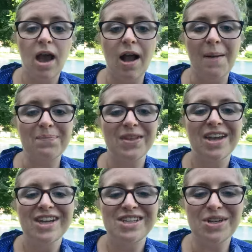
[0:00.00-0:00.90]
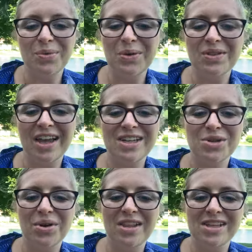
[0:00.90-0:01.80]
So we would like
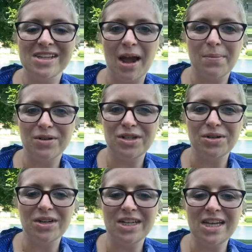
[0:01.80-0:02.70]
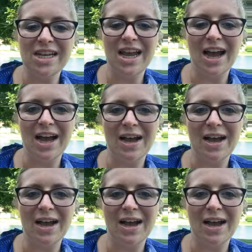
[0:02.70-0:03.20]
to create this opportunity,